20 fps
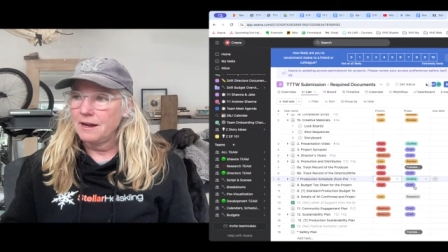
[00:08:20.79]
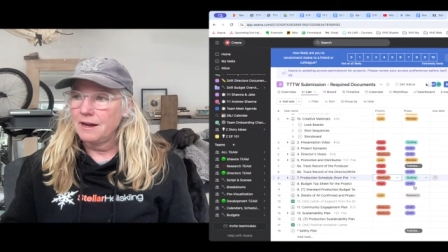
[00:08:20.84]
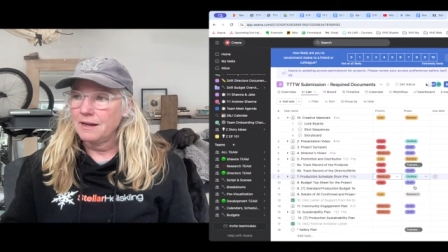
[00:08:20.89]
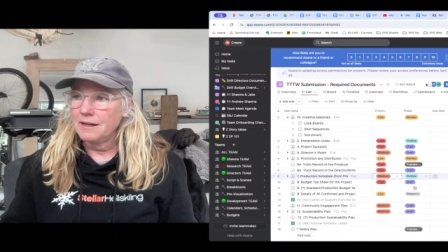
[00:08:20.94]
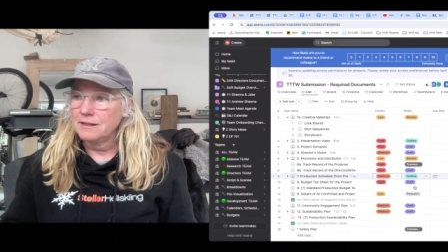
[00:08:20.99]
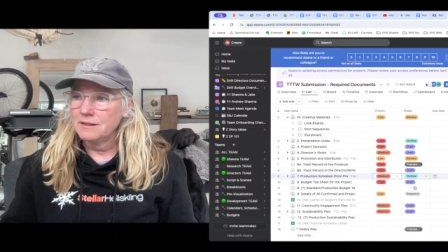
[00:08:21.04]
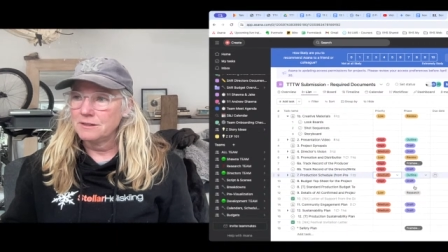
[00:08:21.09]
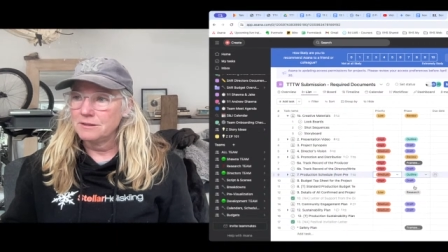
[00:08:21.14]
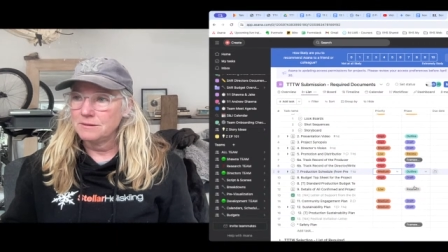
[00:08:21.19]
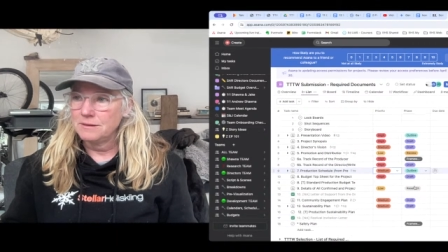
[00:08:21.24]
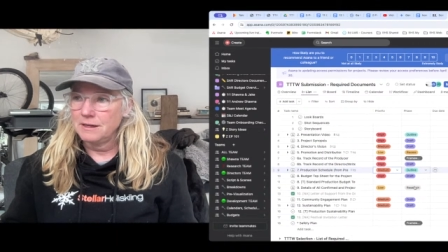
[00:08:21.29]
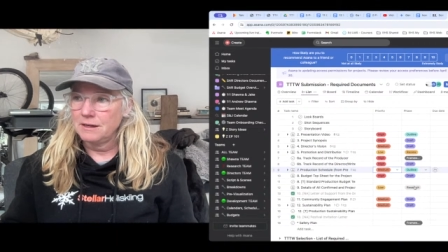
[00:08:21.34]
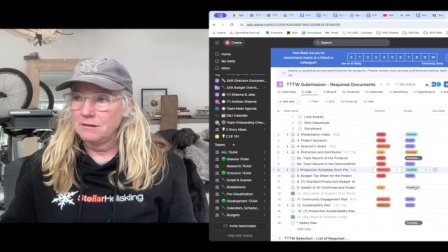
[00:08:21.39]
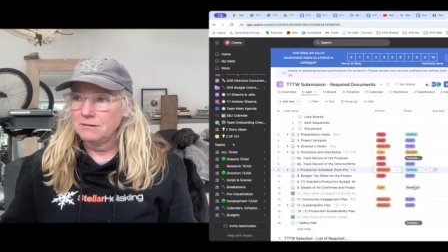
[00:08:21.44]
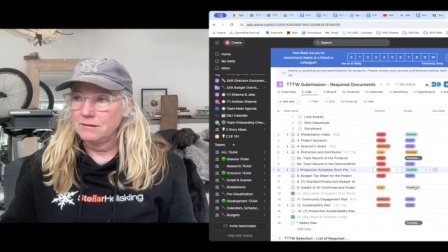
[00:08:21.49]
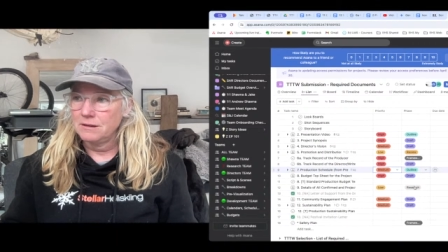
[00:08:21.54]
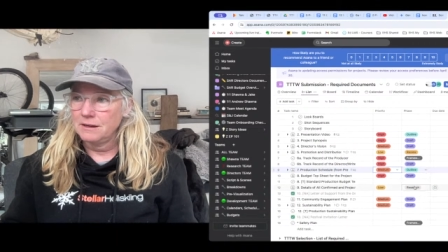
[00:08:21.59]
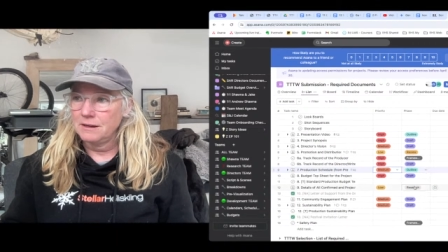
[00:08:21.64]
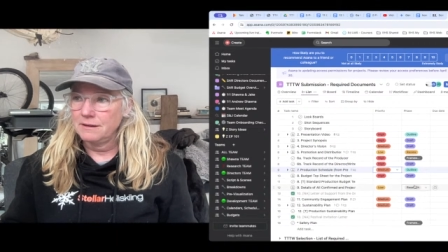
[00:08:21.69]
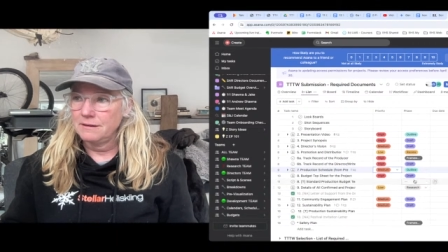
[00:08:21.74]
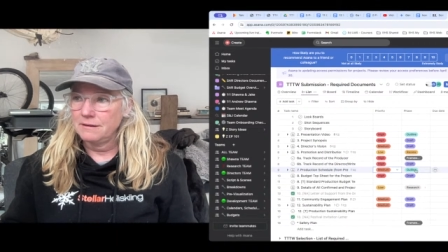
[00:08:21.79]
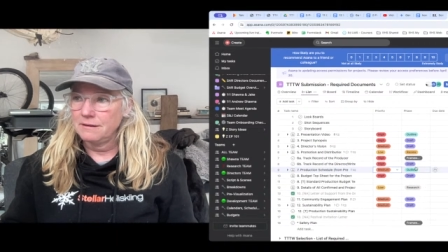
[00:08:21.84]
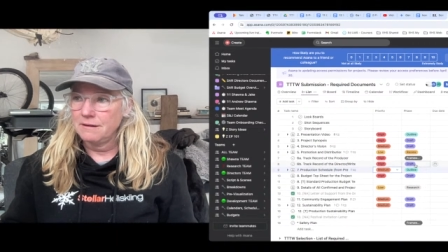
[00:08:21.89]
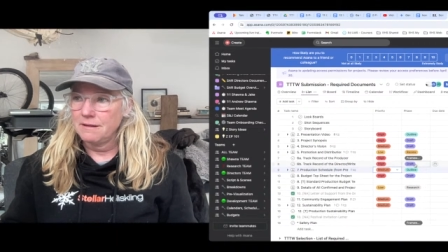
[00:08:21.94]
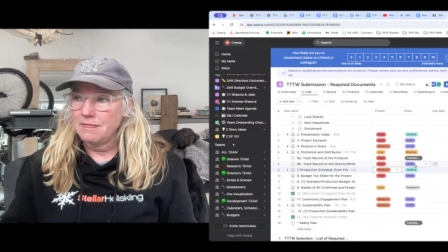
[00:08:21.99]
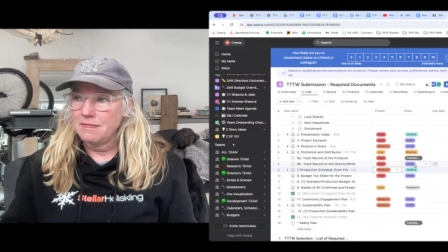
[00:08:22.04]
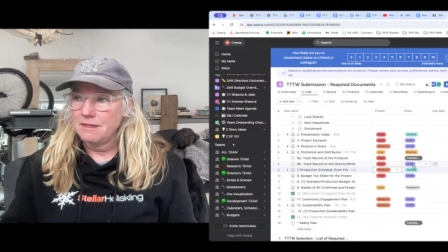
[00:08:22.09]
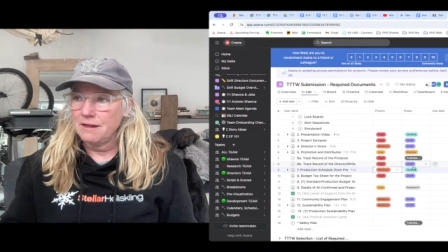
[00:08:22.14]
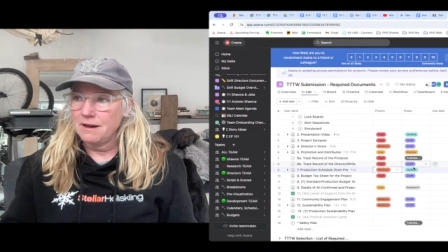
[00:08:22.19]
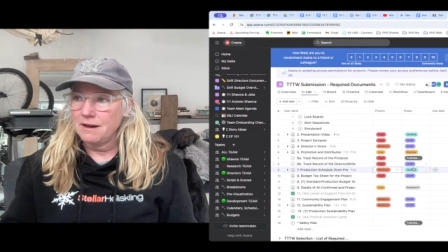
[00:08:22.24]
I can do an outline
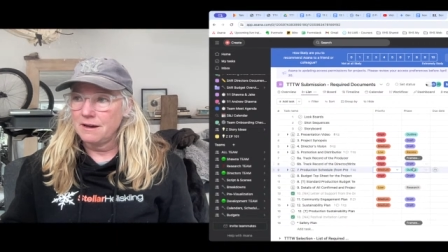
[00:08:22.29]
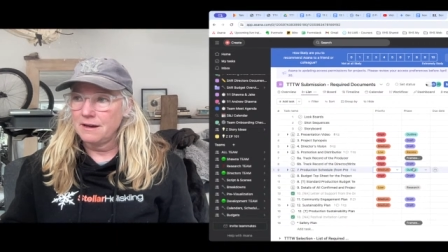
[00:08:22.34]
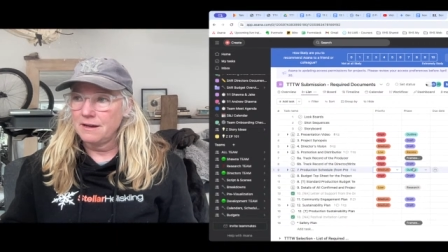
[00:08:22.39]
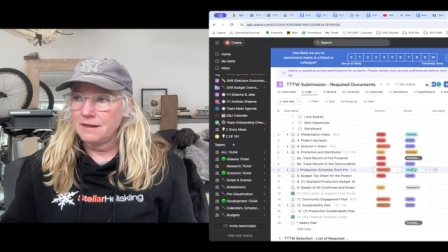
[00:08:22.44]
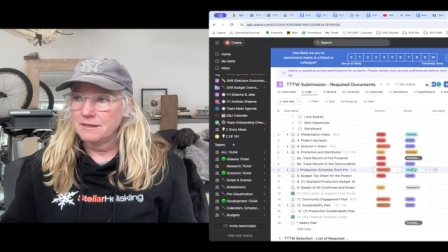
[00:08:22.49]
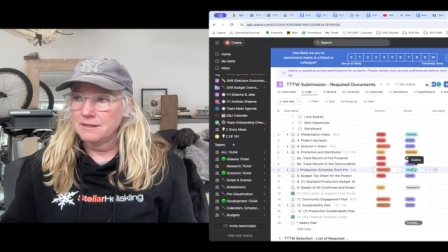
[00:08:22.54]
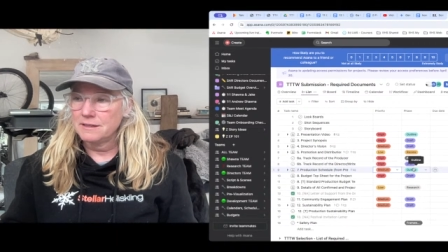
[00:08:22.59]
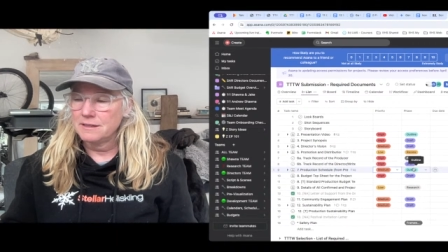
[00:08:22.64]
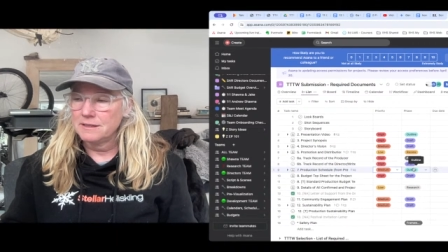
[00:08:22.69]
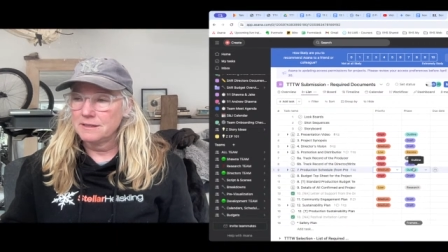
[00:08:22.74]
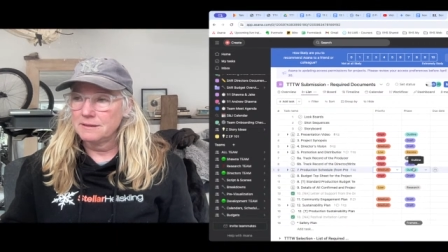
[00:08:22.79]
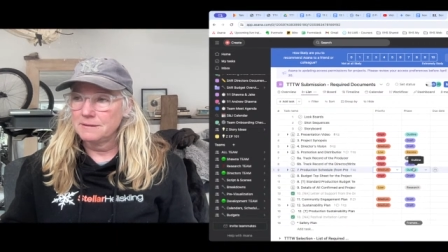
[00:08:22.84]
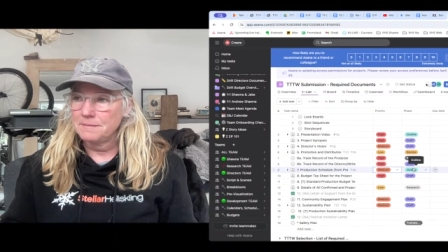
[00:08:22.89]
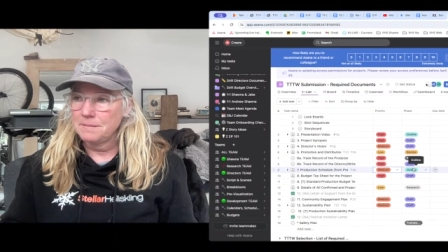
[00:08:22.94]
on that.